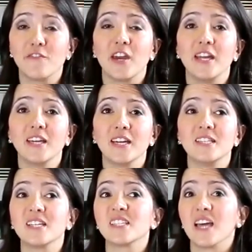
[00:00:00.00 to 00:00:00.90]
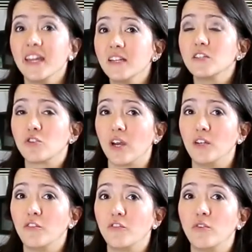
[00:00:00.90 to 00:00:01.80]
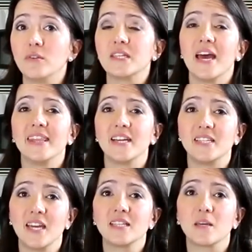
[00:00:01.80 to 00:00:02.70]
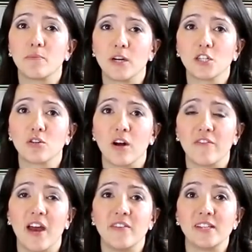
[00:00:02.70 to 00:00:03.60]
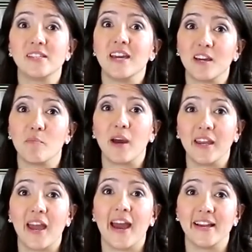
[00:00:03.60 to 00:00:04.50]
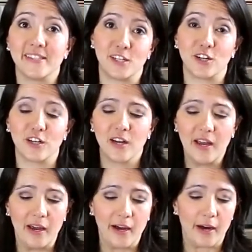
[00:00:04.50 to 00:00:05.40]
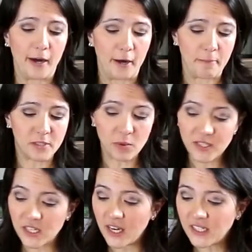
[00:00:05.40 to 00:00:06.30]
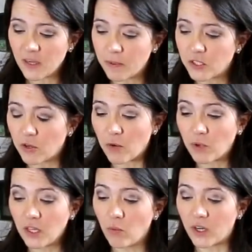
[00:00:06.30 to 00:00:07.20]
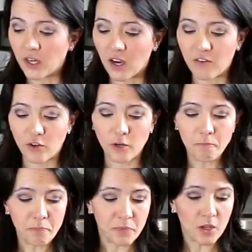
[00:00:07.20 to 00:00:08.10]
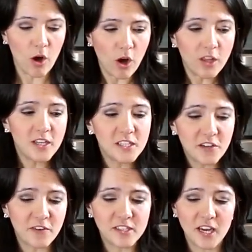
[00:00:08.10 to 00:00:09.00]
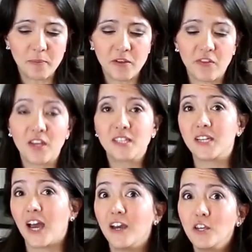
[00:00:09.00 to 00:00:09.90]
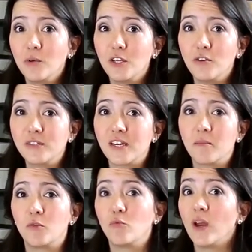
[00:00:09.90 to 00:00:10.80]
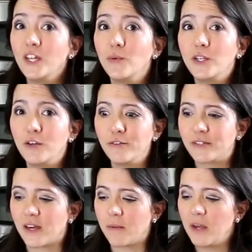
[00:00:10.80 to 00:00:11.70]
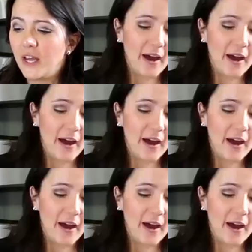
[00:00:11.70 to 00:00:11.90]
of getting kids excited to try new foods that takes the pressure off having to take a bite at dinner. So in today's episode, I really want to cover all these different types of things and how you would use them and when you would use them.